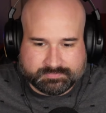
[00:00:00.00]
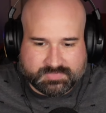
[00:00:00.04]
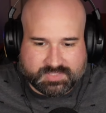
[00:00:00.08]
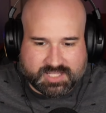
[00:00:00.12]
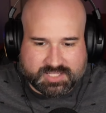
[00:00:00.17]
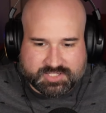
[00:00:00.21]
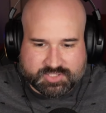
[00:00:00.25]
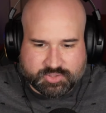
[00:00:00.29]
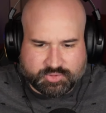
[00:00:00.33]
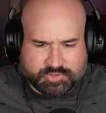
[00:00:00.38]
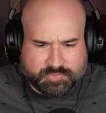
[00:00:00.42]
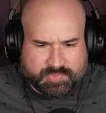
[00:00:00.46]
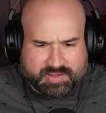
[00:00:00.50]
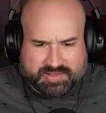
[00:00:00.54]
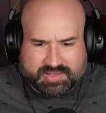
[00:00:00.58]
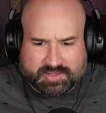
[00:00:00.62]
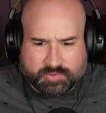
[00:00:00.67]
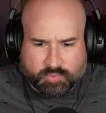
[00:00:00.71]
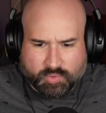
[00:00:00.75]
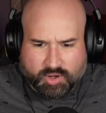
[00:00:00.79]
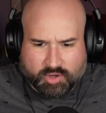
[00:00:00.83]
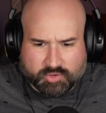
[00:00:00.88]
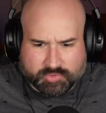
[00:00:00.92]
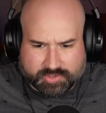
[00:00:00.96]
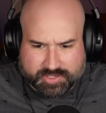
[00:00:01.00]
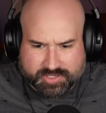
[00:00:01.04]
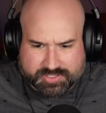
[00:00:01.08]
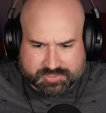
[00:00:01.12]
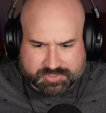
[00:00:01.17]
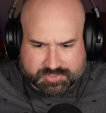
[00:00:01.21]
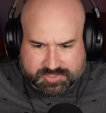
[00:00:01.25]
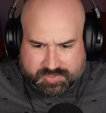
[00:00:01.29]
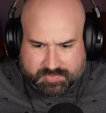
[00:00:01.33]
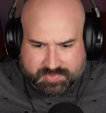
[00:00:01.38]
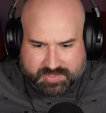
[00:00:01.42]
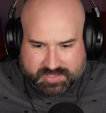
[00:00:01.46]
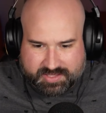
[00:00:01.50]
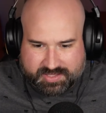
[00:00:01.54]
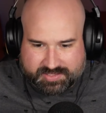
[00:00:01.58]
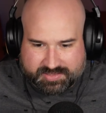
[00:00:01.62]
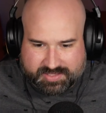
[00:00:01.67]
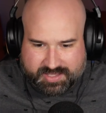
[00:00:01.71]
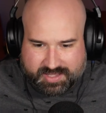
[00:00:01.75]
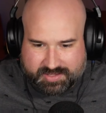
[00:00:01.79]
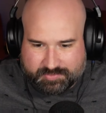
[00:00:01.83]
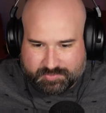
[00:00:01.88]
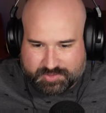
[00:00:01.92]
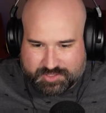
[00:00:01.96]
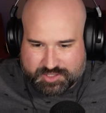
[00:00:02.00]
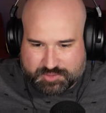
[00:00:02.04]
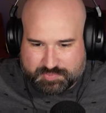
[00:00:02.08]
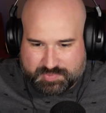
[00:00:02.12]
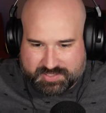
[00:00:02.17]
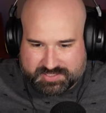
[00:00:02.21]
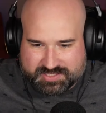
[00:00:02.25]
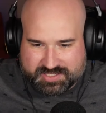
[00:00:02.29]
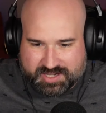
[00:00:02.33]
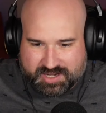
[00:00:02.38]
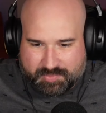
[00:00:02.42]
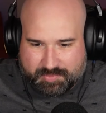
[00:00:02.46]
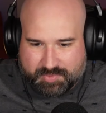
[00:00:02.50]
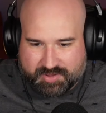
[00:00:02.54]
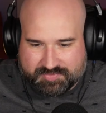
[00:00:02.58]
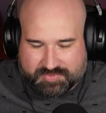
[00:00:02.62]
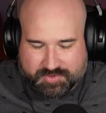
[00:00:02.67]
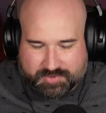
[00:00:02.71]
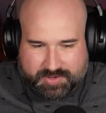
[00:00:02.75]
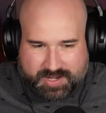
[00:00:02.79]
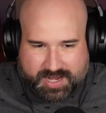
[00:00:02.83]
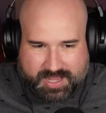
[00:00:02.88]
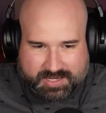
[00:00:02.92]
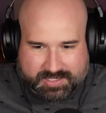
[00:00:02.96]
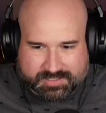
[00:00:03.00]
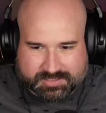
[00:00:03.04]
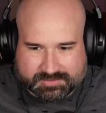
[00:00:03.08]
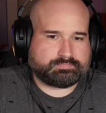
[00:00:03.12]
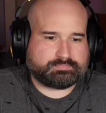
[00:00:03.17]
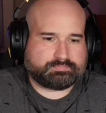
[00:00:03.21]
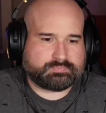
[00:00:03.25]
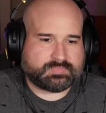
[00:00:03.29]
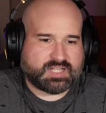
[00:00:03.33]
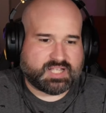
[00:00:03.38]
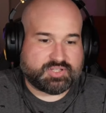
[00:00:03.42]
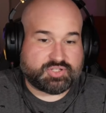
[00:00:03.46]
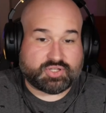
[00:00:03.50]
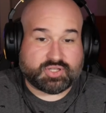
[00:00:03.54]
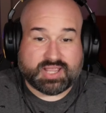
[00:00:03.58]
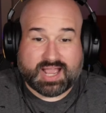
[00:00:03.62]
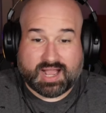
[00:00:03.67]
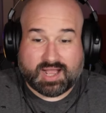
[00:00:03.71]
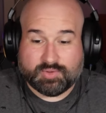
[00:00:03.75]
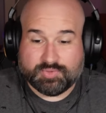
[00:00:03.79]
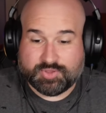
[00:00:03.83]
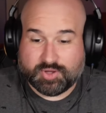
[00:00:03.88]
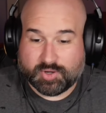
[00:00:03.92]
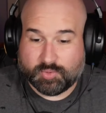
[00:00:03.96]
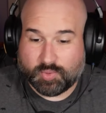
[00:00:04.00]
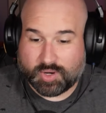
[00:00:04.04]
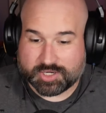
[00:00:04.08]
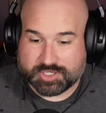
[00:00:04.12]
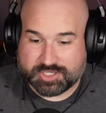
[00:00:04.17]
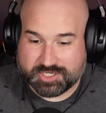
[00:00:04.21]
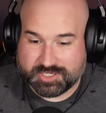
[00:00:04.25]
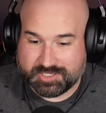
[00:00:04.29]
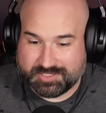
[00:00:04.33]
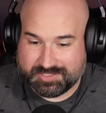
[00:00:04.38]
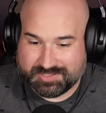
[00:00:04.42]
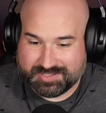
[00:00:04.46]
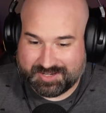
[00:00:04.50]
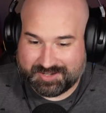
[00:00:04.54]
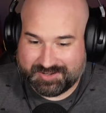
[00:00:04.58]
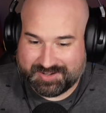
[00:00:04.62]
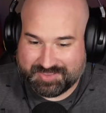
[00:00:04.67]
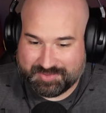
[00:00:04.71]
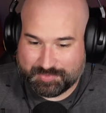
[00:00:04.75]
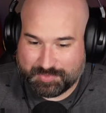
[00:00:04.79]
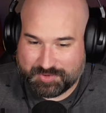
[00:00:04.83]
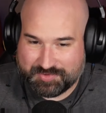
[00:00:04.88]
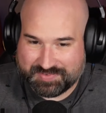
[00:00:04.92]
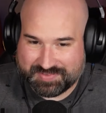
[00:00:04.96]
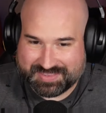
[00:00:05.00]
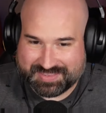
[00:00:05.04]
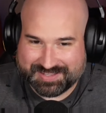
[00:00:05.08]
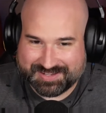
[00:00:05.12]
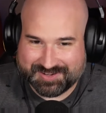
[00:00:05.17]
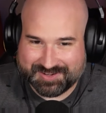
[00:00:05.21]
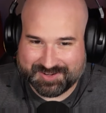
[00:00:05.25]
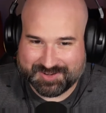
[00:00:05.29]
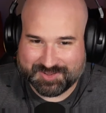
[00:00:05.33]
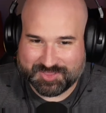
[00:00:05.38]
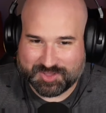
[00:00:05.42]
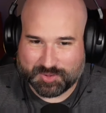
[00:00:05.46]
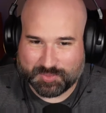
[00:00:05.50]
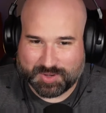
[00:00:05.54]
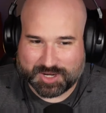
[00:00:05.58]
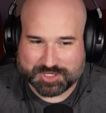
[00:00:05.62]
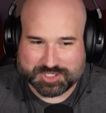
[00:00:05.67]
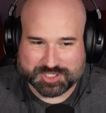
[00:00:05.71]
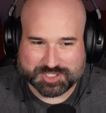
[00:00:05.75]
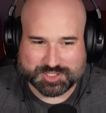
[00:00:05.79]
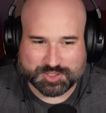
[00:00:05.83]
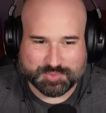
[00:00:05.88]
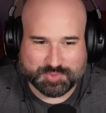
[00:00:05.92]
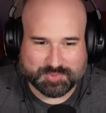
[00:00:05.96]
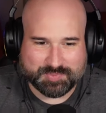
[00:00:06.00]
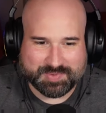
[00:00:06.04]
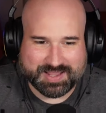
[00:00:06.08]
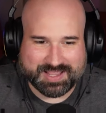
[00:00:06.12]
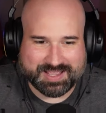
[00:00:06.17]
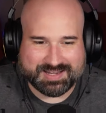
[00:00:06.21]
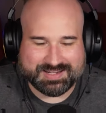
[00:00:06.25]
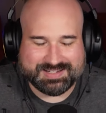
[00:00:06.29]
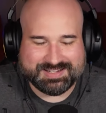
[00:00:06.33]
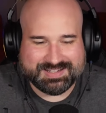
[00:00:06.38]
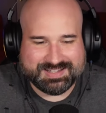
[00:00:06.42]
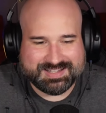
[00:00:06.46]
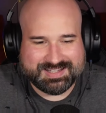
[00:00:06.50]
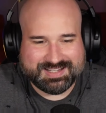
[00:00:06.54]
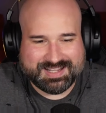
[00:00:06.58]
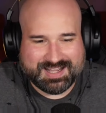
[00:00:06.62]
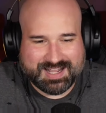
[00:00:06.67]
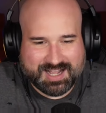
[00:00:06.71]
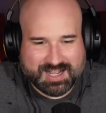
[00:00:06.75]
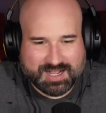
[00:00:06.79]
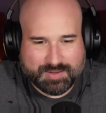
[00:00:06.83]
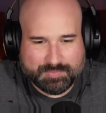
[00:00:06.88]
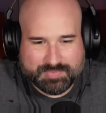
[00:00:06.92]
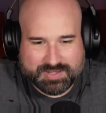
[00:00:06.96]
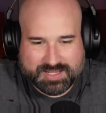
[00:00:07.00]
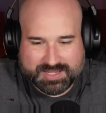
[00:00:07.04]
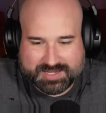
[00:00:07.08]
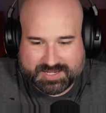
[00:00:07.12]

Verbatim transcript: they sold them at like Walgreens or something like that. we just picked it up off the rack. So yeah, they're watching. They're in the movie theater. They're watching Superman. Um, it